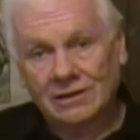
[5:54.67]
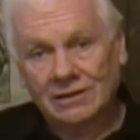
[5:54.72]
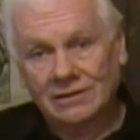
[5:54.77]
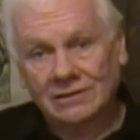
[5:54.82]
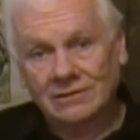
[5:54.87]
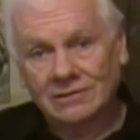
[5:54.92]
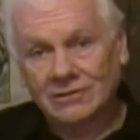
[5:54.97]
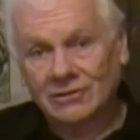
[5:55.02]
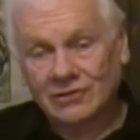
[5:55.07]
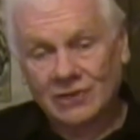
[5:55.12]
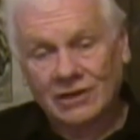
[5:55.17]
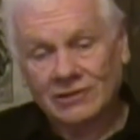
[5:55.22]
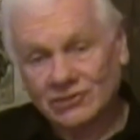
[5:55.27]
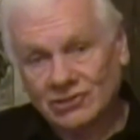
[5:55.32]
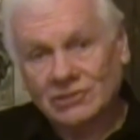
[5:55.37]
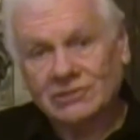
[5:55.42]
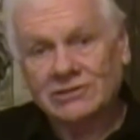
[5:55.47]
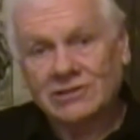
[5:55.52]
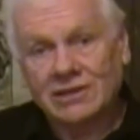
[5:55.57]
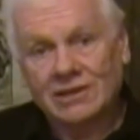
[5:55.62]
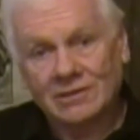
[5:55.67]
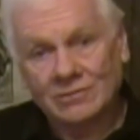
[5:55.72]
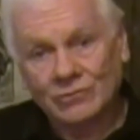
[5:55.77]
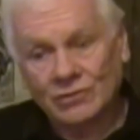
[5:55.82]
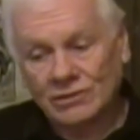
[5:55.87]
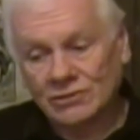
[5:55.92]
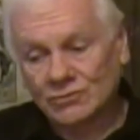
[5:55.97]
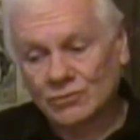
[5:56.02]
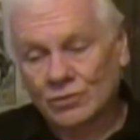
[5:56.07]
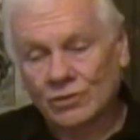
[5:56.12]
Uh, not just
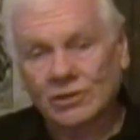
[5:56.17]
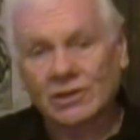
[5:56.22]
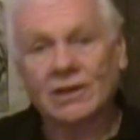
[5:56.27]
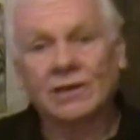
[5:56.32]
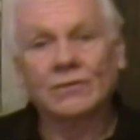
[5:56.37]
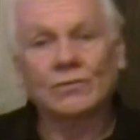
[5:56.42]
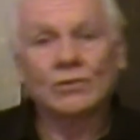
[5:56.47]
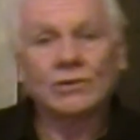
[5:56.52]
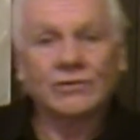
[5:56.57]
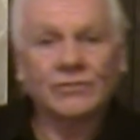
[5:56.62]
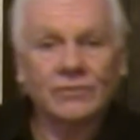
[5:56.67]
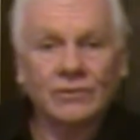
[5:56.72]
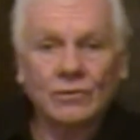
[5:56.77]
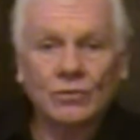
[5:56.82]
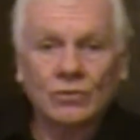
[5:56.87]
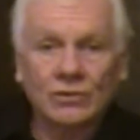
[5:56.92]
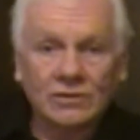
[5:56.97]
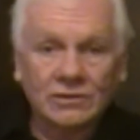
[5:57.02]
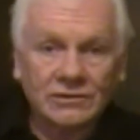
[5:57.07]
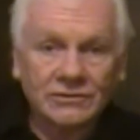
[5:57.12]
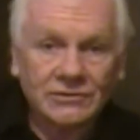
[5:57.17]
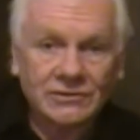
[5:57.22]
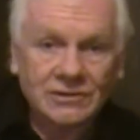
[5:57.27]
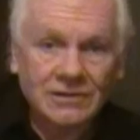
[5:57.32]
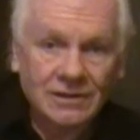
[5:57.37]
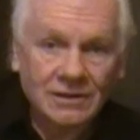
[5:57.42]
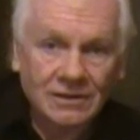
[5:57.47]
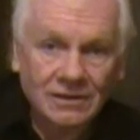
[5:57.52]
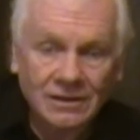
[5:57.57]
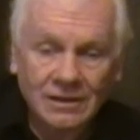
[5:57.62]
him, he's working with the
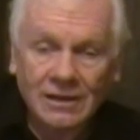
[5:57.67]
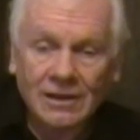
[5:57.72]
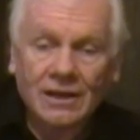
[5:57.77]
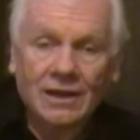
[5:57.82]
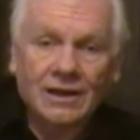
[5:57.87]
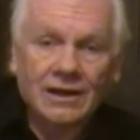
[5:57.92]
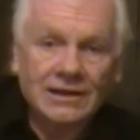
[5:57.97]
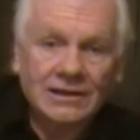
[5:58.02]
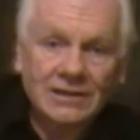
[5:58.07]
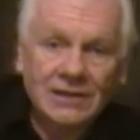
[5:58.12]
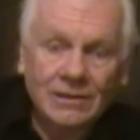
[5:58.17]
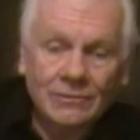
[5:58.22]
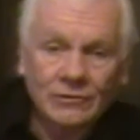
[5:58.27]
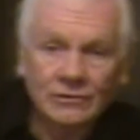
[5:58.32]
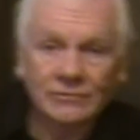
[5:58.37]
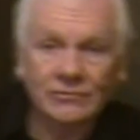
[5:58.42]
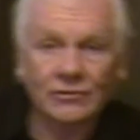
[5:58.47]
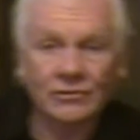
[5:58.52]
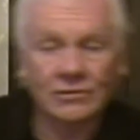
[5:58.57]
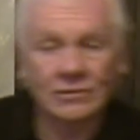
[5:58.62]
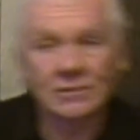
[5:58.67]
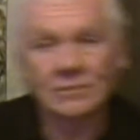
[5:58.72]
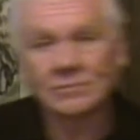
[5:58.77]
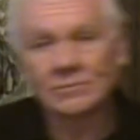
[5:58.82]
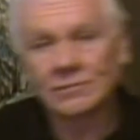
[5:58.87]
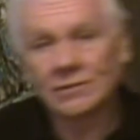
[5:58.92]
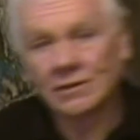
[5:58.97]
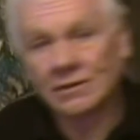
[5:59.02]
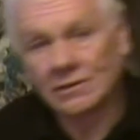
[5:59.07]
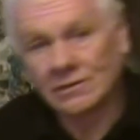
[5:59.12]
World uh, Economic
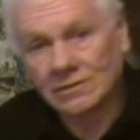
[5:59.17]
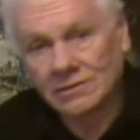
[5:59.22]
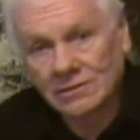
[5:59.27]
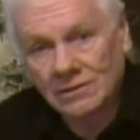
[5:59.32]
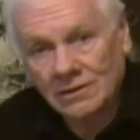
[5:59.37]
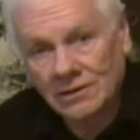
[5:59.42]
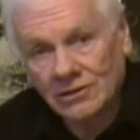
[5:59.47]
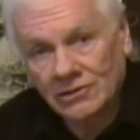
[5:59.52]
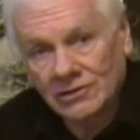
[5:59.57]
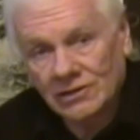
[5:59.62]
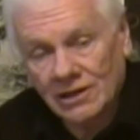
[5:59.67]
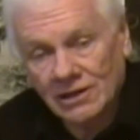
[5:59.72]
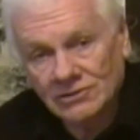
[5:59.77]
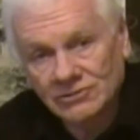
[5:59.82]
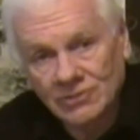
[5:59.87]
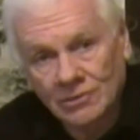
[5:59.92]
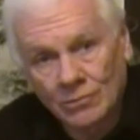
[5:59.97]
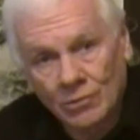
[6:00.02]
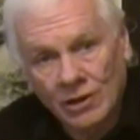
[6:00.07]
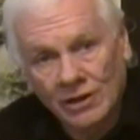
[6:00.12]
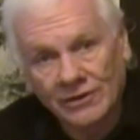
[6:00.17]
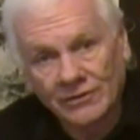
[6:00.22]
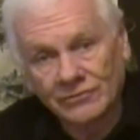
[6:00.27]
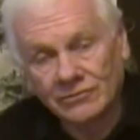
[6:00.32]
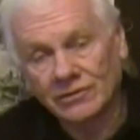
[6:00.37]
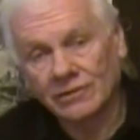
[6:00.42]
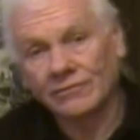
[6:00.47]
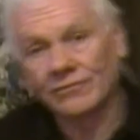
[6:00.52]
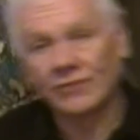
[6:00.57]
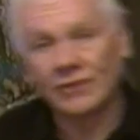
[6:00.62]
Forum, uh, International
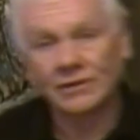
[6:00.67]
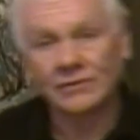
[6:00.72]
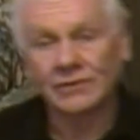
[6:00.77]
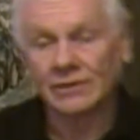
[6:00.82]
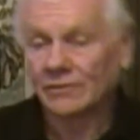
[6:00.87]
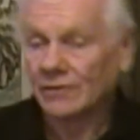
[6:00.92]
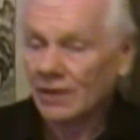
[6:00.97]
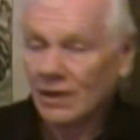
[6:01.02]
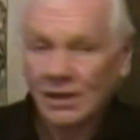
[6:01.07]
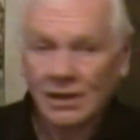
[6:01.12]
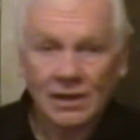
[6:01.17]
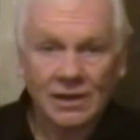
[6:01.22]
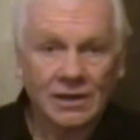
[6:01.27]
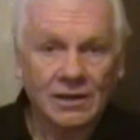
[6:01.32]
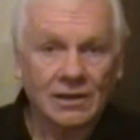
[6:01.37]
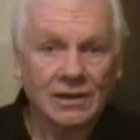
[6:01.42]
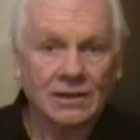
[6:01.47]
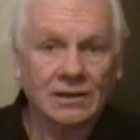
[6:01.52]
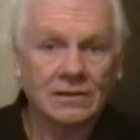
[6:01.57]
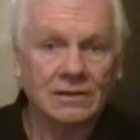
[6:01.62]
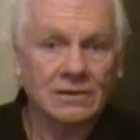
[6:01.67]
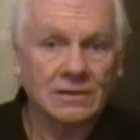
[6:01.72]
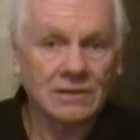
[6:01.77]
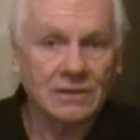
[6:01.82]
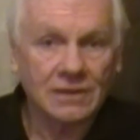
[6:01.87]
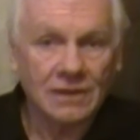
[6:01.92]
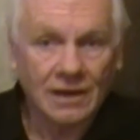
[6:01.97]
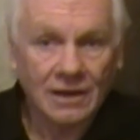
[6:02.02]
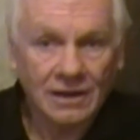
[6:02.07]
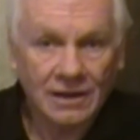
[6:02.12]
Monetary Fund,
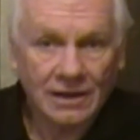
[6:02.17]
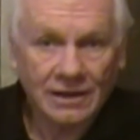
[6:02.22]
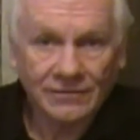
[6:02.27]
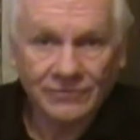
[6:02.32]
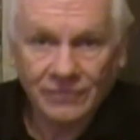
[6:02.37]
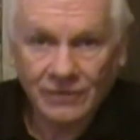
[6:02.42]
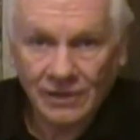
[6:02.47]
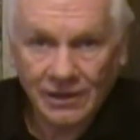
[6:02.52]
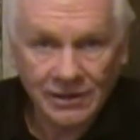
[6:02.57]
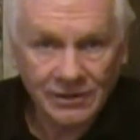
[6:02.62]
the high